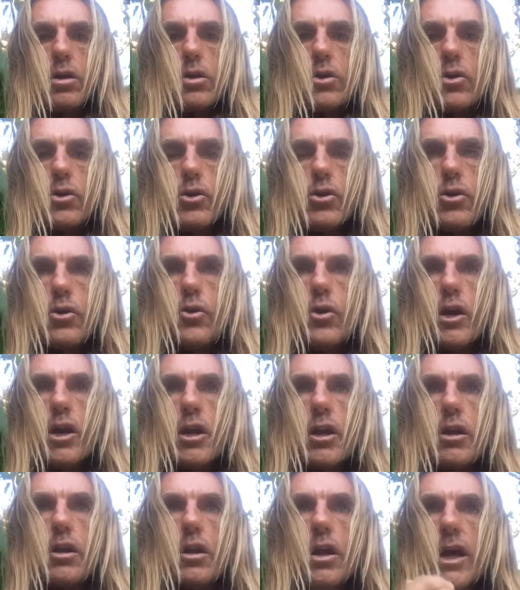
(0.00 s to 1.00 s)
you
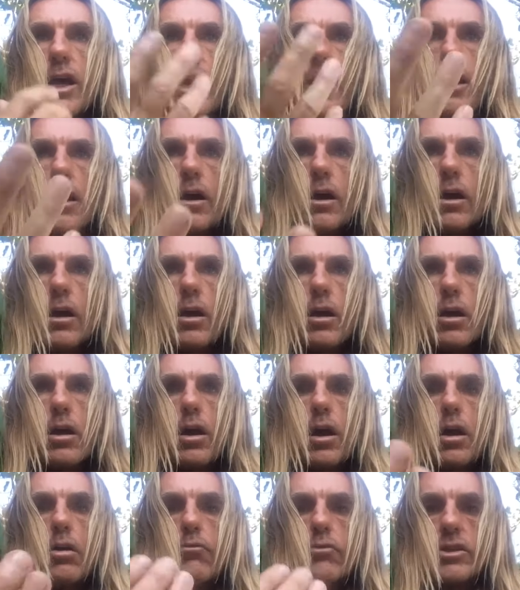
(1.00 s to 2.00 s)
can hear
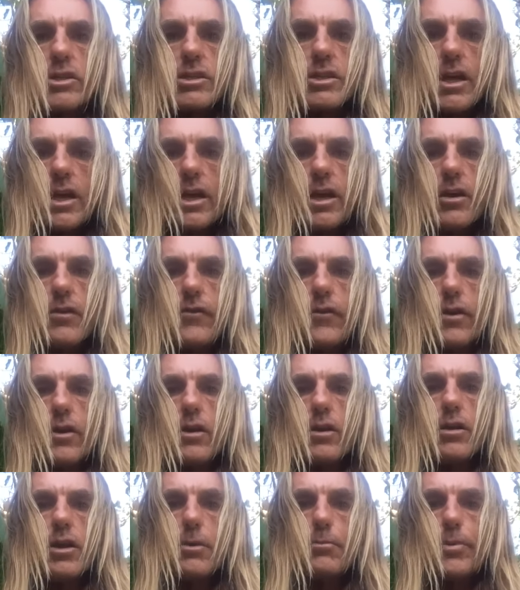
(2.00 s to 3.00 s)
and receive
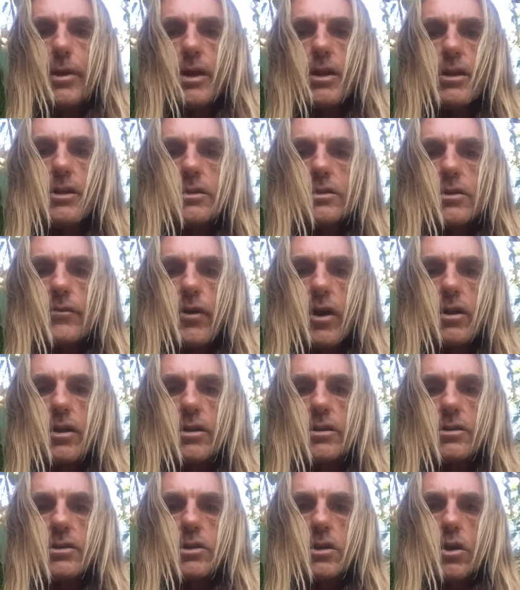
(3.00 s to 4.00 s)
the opinions of
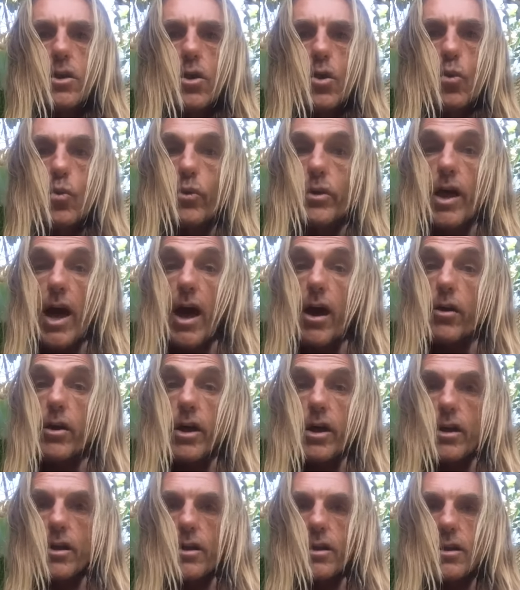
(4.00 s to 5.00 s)
others without
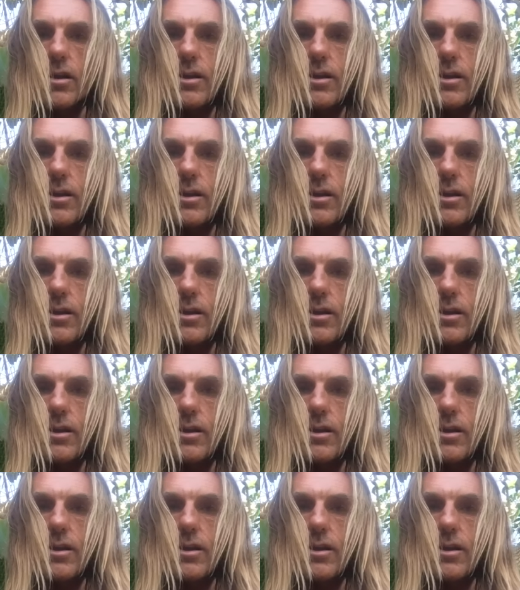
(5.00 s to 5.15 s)
it